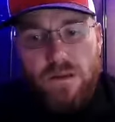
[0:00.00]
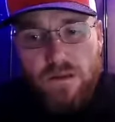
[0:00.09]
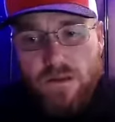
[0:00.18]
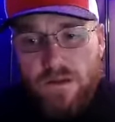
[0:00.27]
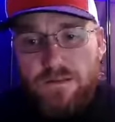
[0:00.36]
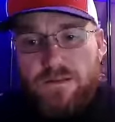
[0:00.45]
Hey
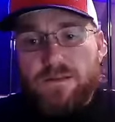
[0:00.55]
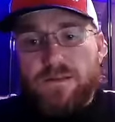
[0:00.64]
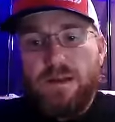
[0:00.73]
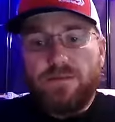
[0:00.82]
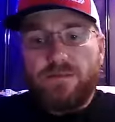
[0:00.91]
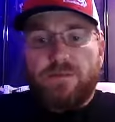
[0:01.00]
guys, it's
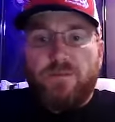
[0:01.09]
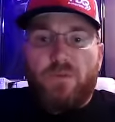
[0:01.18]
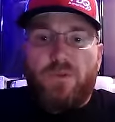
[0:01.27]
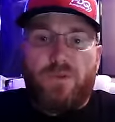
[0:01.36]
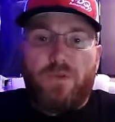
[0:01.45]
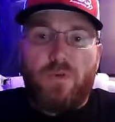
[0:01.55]
Dalton
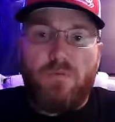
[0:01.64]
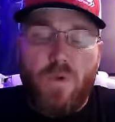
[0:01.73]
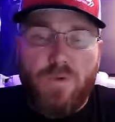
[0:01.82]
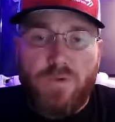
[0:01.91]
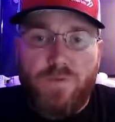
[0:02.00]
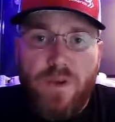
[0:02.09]
Smith, your
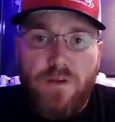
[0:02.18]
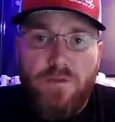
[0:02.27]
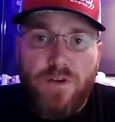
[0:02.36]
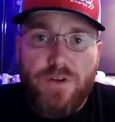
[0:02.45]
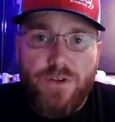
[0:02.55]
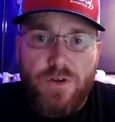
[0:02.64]
most
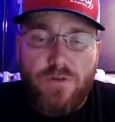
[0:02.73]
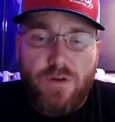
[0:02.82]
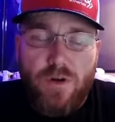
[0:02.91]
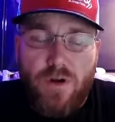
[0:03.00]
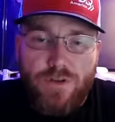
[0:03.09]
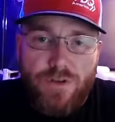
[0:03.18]
favorite general
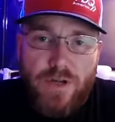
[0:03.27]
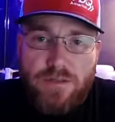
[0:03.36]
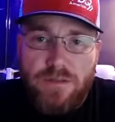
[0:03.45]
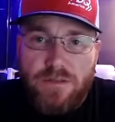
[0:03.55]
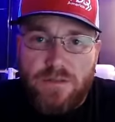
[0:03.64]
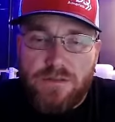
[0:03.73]

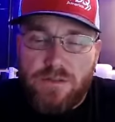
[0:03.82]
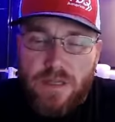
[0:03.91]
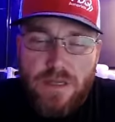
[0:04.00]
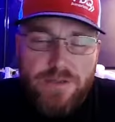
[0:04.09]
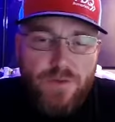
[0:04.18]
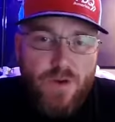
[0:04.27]
contractor
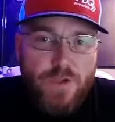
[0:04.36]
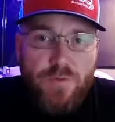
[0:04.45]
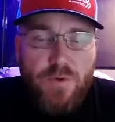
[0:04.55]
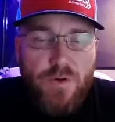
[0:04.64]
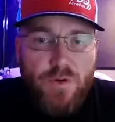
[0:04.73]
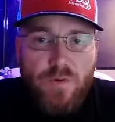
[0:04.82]
slash
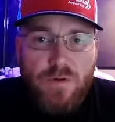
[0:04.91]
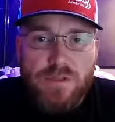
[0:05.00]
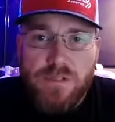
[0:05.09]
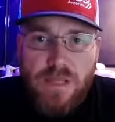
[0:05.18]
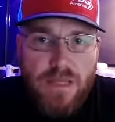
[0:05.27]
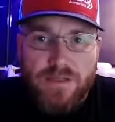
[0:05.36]
entrepreneur
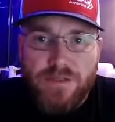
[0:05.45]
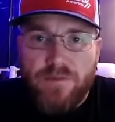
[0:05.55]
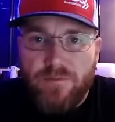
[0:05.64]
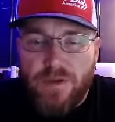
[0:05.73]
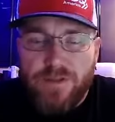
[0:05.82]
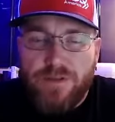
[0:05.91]
slash
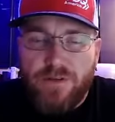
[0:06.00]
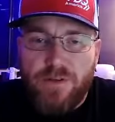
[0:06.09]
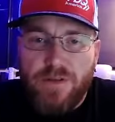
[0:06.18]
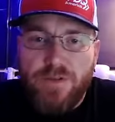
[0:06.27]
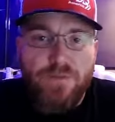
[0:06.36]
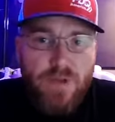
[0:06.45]
investor
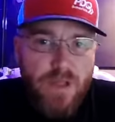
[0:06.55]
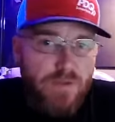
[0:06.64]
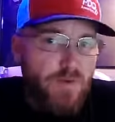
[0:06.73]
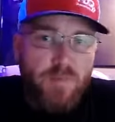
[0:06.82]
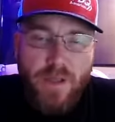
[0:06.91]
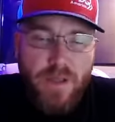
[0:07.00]
that you've
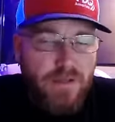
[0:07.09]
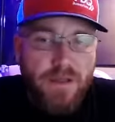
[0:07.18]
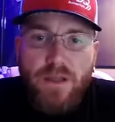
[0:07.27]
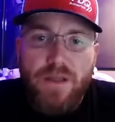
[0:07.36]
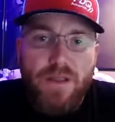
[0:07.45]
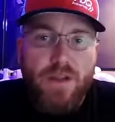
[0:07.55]
ever met
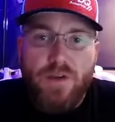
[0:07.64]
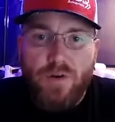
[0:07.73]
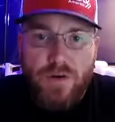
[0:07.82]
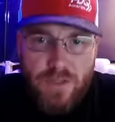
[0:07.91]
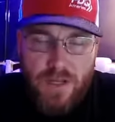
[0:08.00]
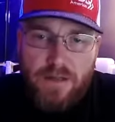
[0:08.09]
in your
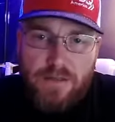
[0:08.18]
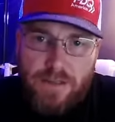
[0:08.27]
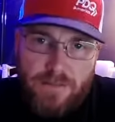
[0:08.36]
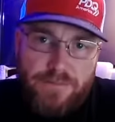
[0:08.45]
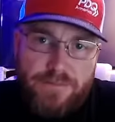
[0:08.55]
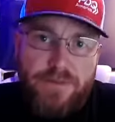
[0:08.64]
entire
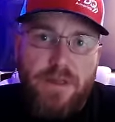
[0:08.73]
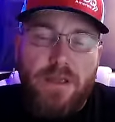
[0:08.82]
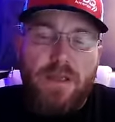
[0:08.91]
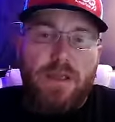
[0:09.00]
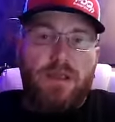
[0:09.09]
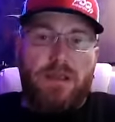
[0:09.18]
life.
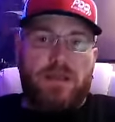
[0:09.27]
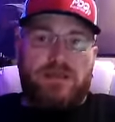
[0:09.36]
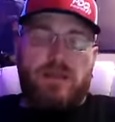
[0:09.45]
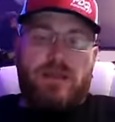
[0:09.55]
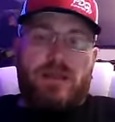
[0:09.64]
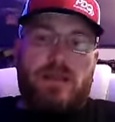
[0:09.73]
And
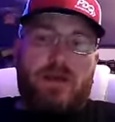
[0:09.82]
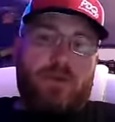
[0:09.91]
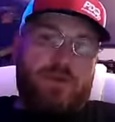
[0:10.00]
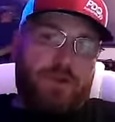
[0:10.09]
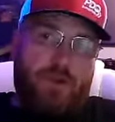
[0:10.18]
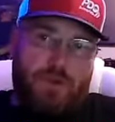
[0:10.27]
today I want
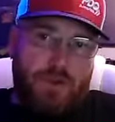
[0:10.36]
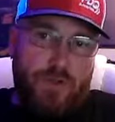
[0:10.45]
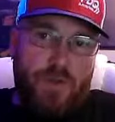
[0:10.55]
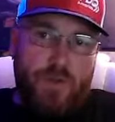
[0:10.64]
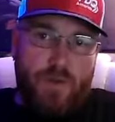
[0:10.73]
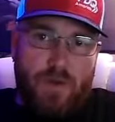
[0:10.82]
to talk to
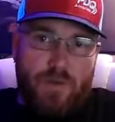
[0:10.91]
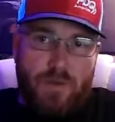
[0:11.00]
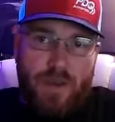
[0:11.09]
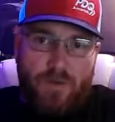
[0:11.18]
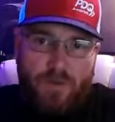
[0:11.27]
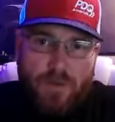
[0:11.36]
you
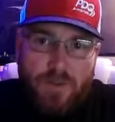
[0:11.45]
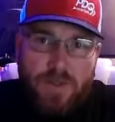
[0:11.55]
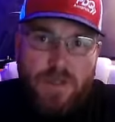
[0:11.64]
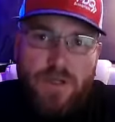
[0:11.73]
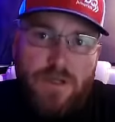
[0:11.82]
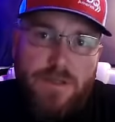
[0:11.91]
about
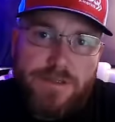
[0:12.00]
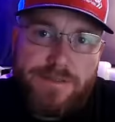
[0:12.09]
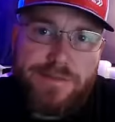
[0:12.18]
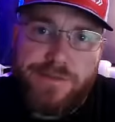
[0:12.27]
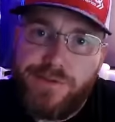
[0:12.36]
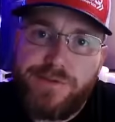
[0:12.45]

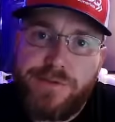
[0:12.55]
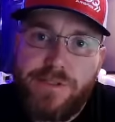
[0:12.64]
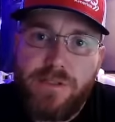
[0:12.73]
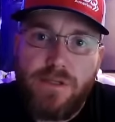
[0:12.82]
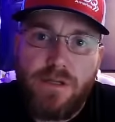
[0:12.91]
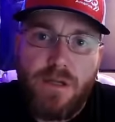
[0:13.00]

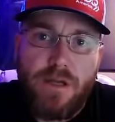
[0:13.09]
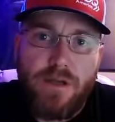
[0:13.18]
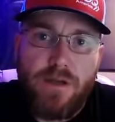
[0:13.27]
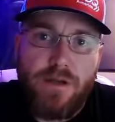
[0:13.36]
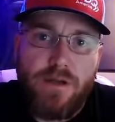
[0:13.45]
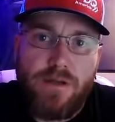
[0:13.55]
choosing
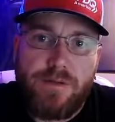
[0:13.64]
a